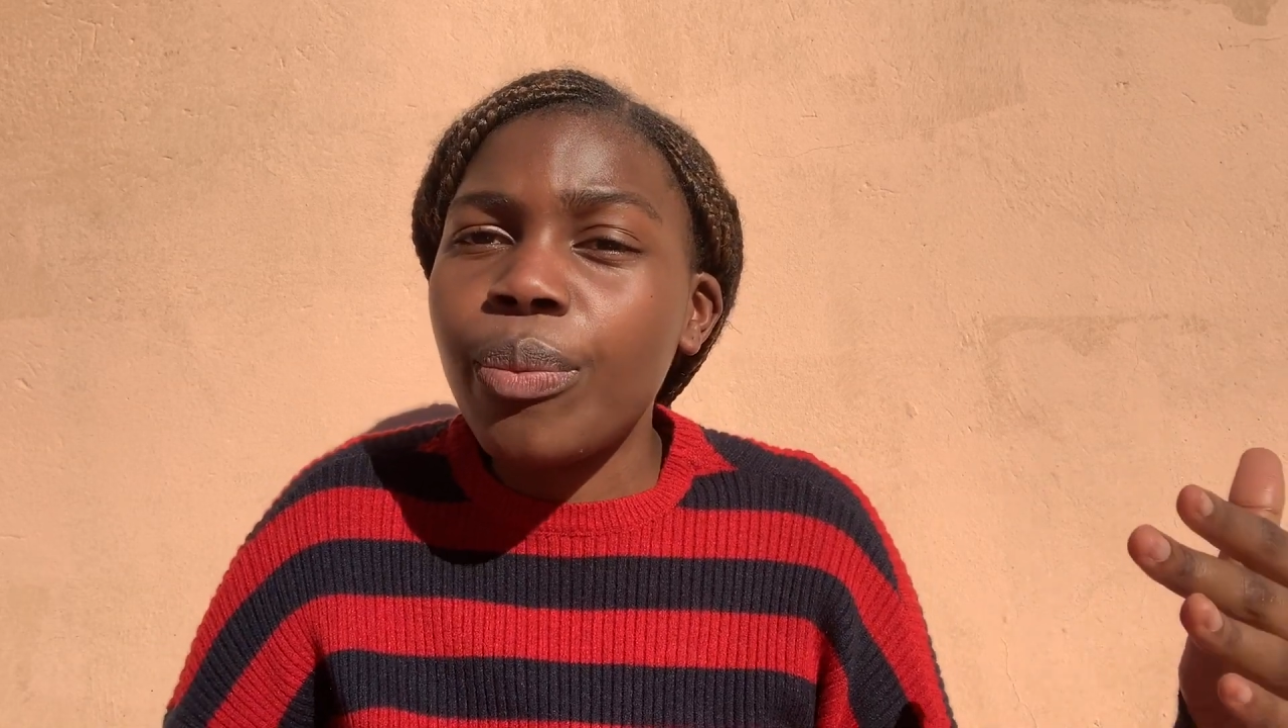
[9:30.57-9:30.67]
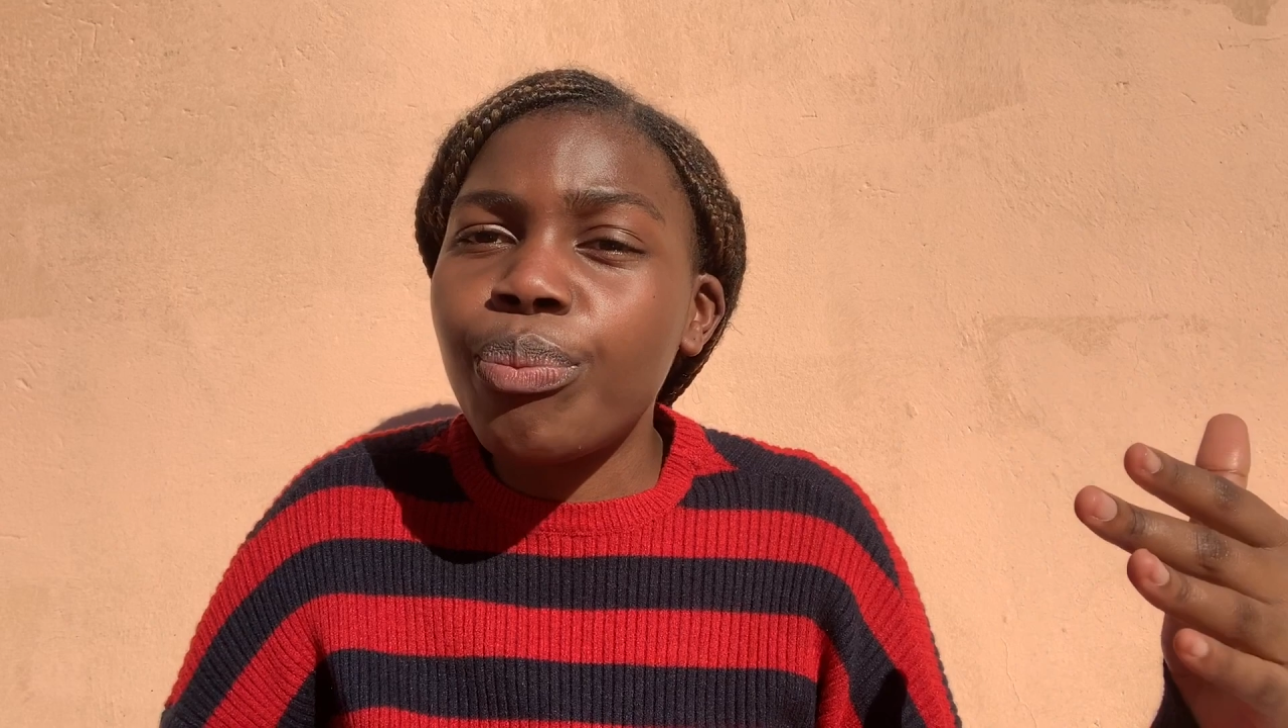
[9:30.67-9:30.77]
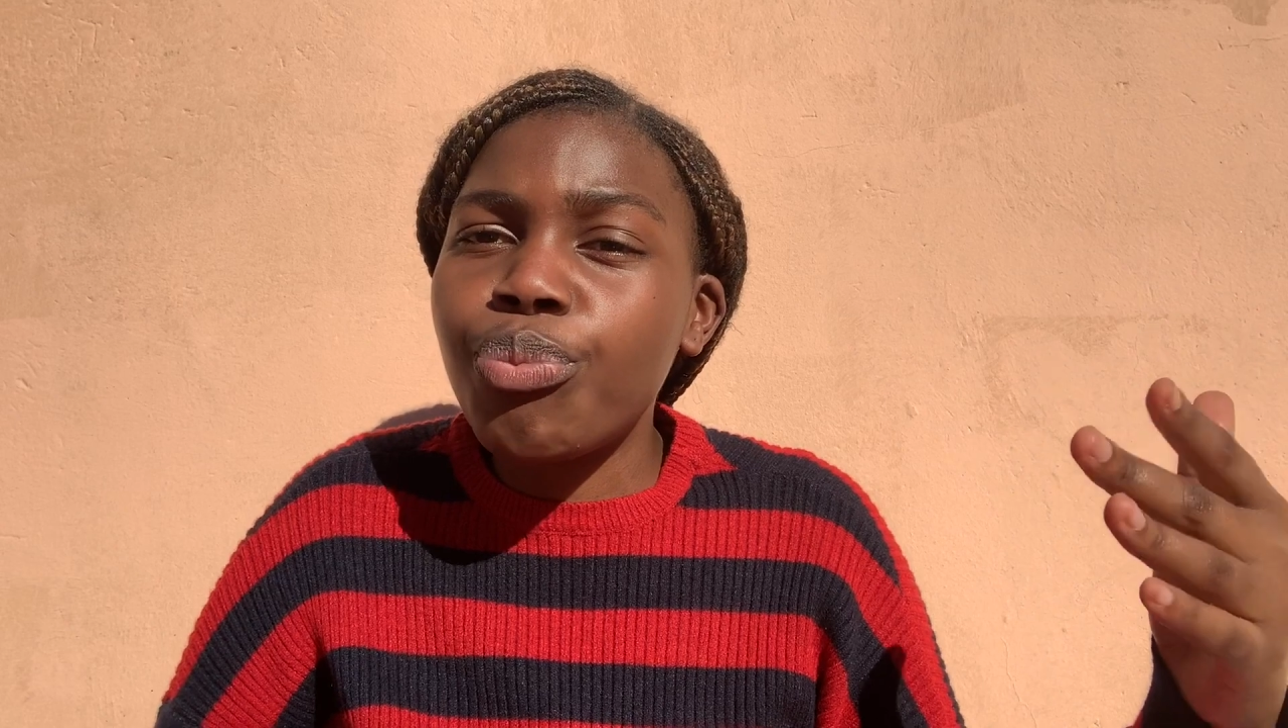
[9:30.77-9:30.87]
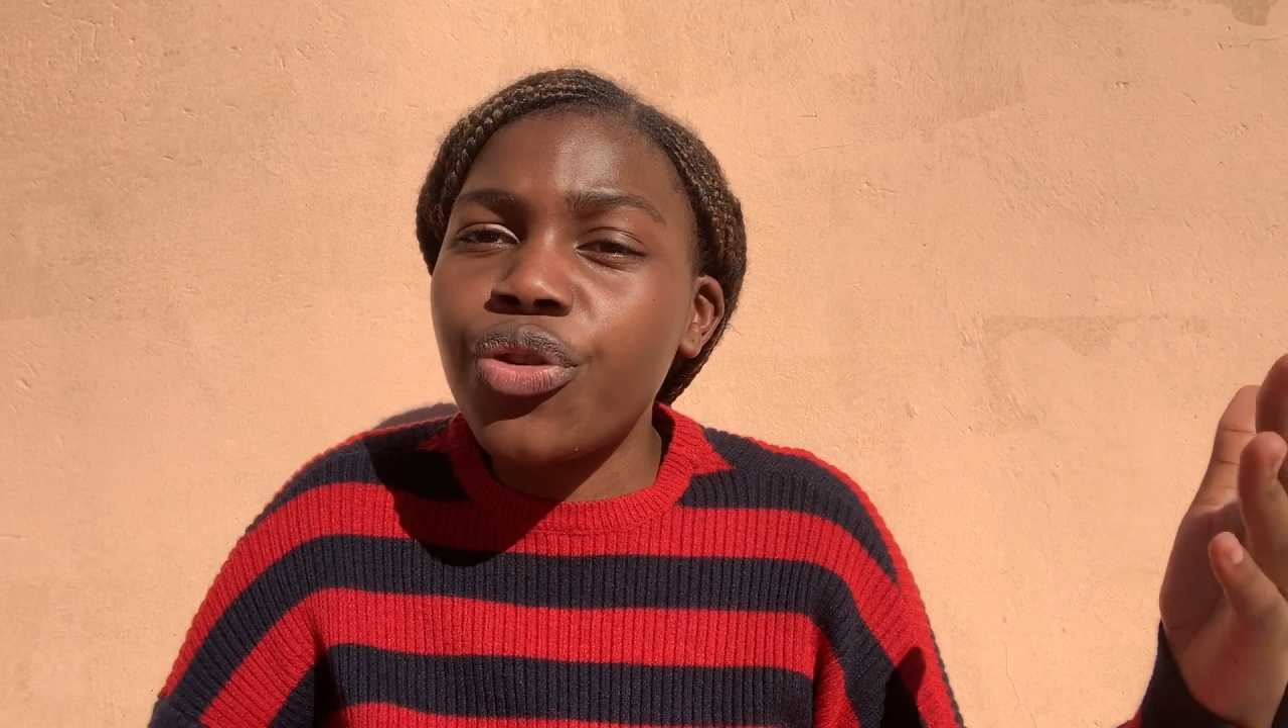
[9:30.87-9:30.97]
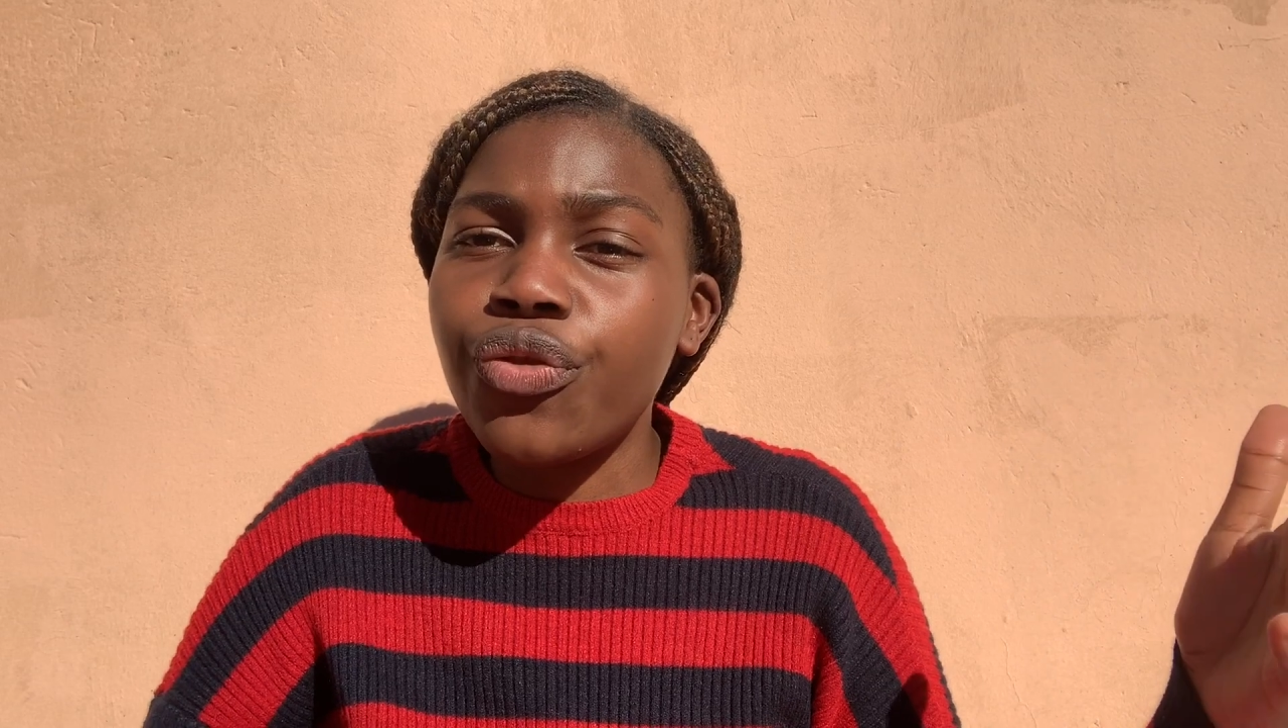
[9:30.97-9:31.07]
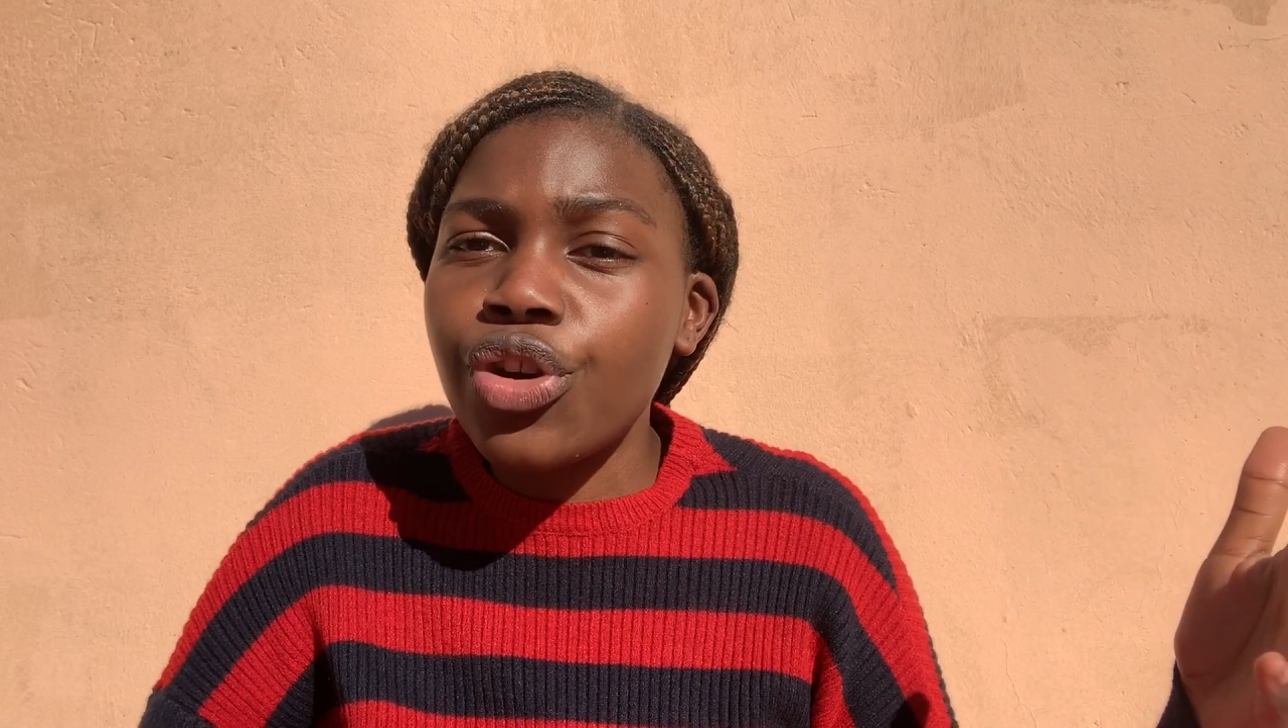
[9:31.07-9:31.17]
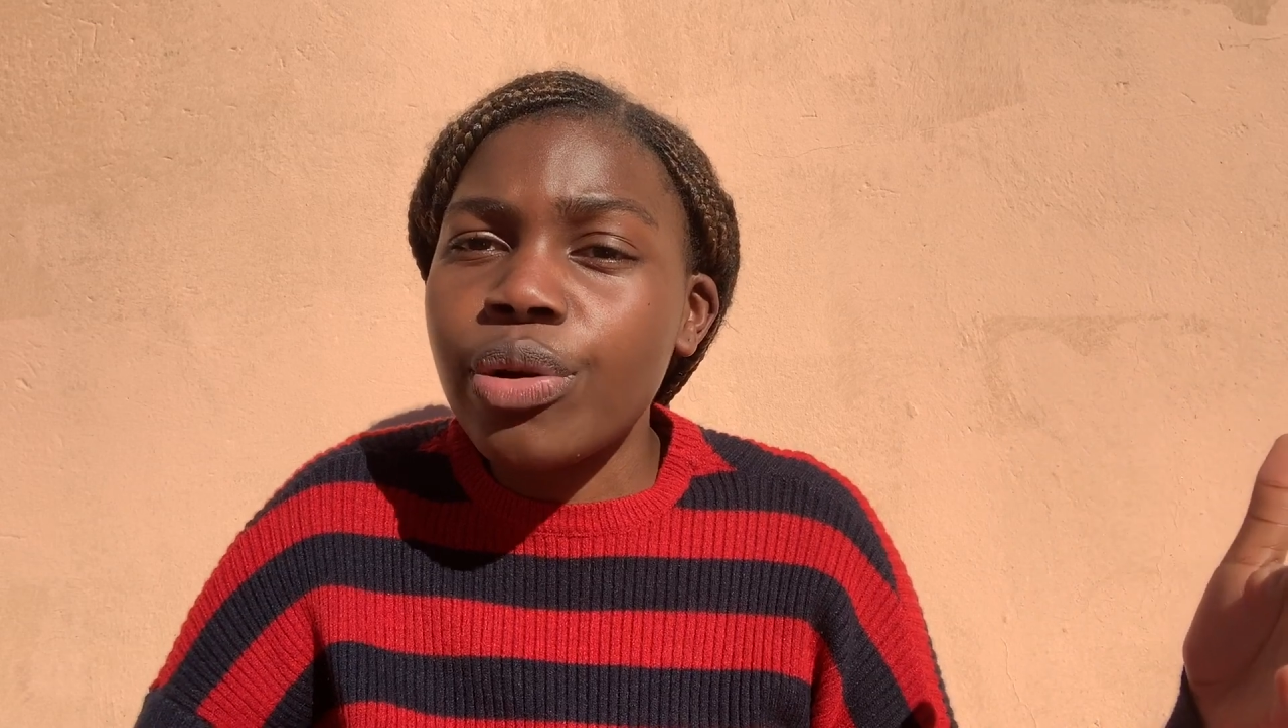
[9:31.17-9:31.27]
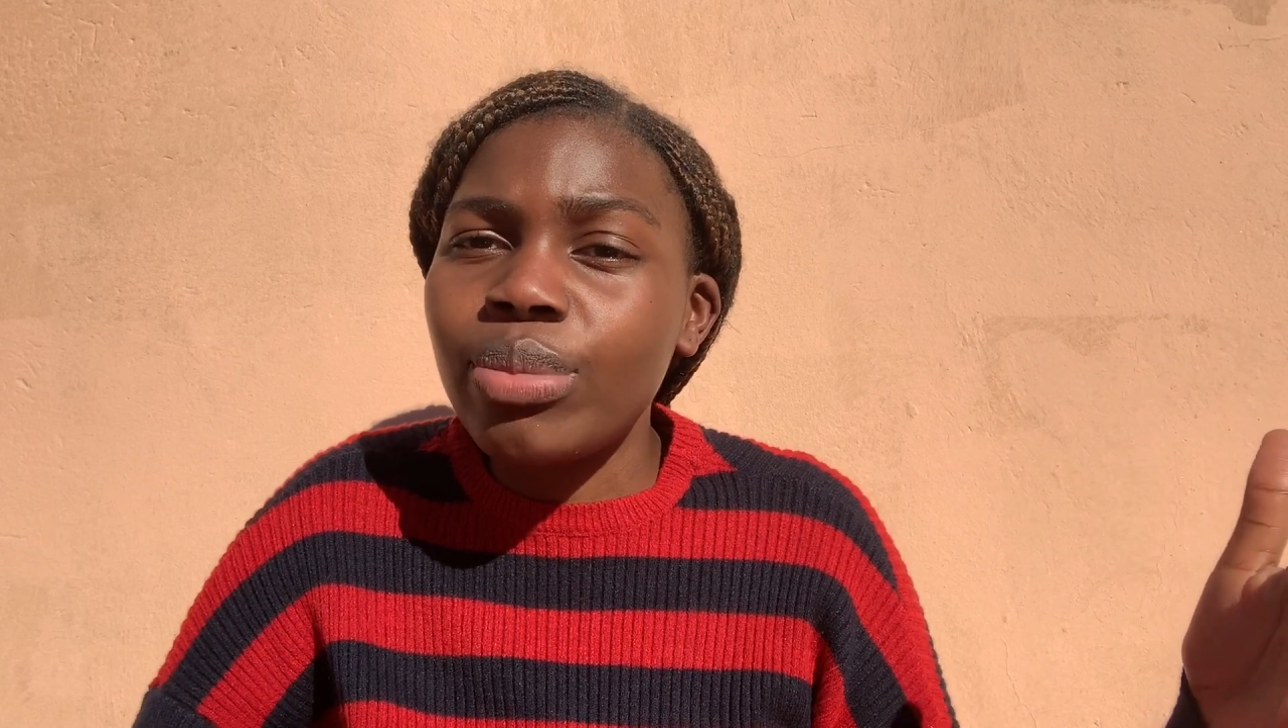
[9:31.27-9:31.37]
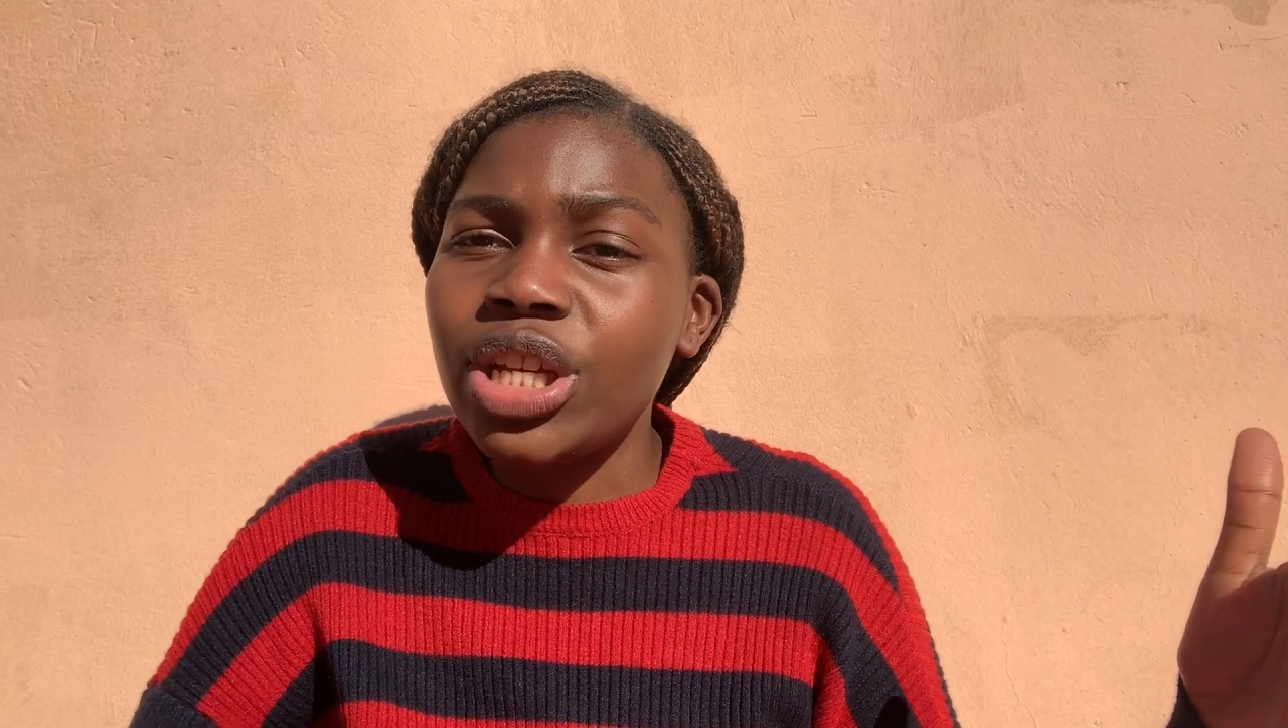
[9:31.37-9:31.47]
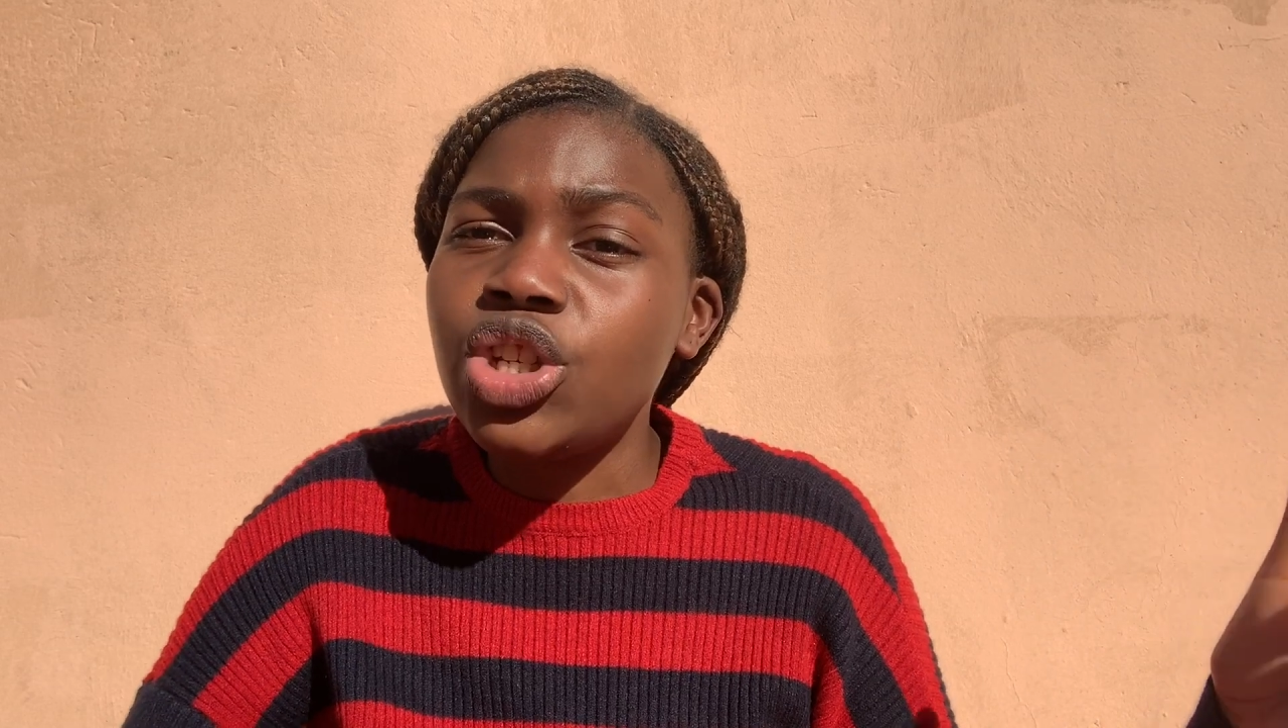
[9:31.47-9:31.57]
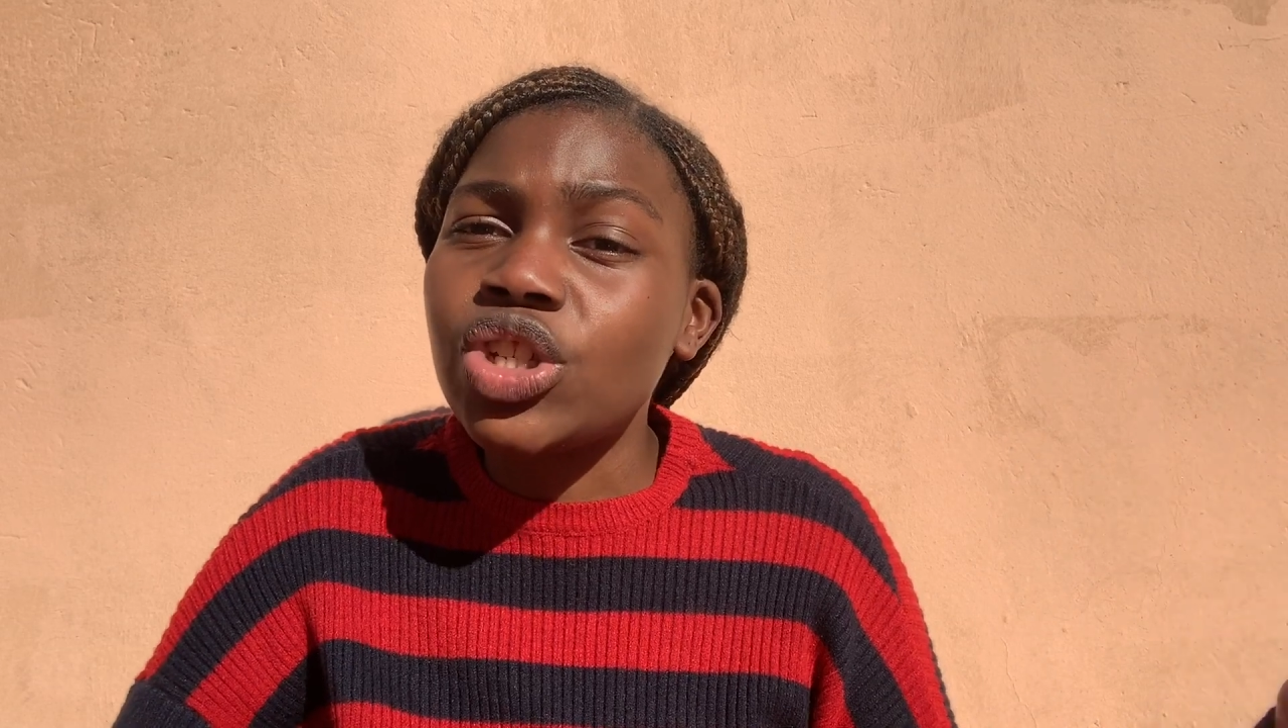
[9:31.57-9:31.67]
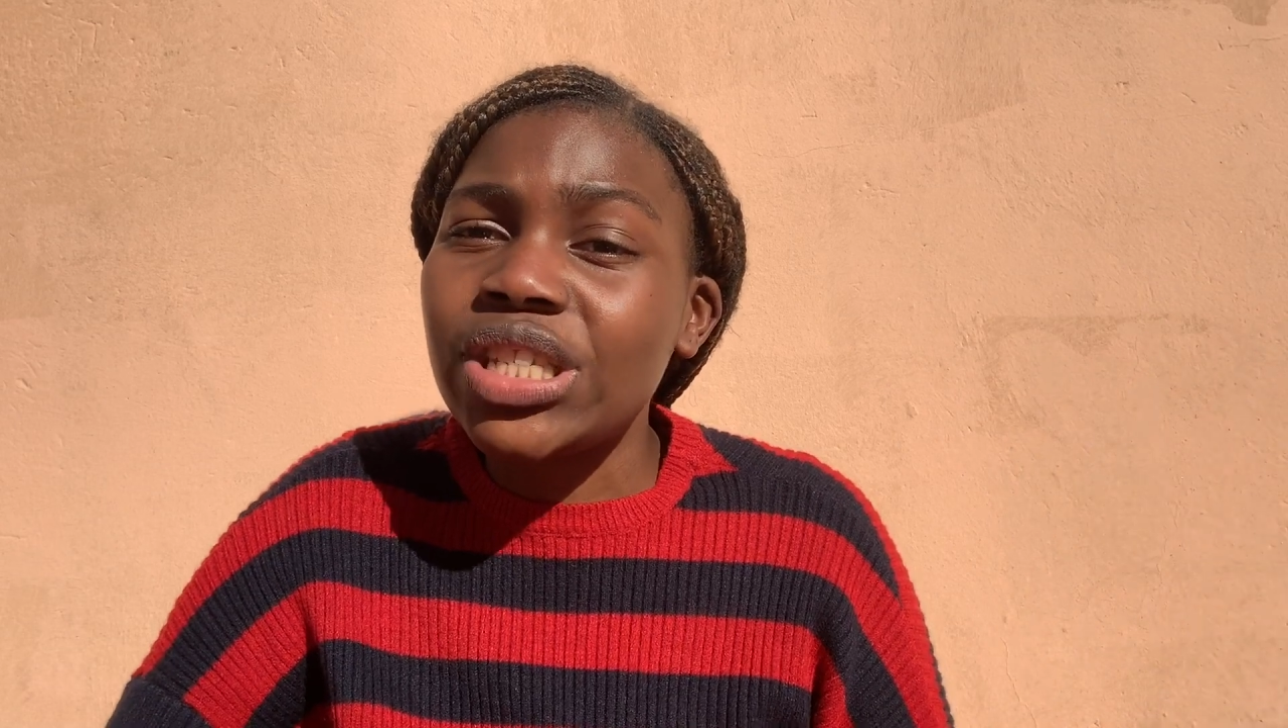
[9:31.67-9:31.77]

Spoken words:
preferably your